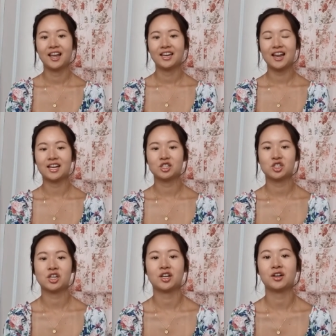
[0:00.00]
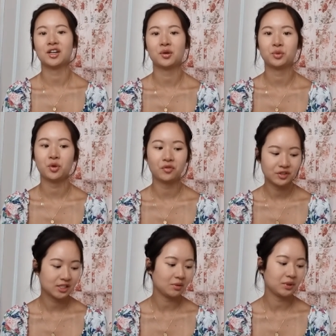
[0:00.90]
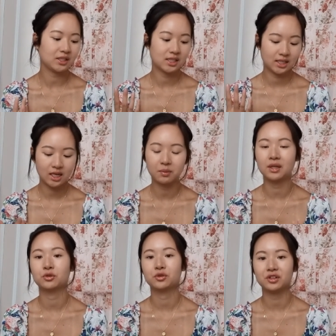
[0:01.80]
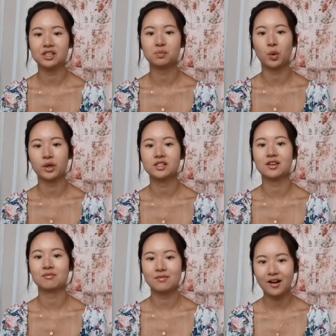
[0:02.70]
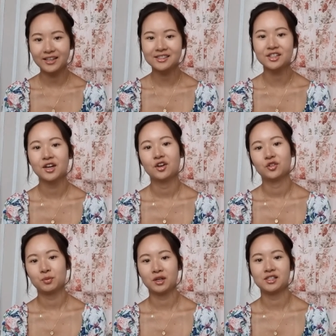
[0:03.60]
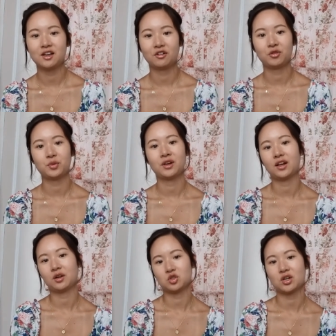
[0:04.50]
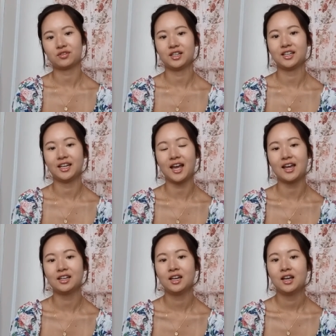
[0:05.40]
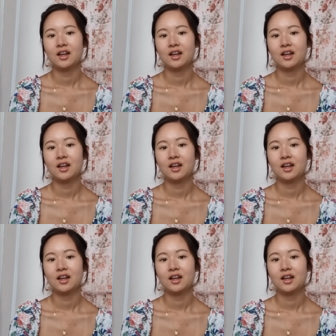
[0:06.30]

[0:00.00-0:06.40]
next year and I will obviously be keeping all of these points in mind for myself when I go travelling again.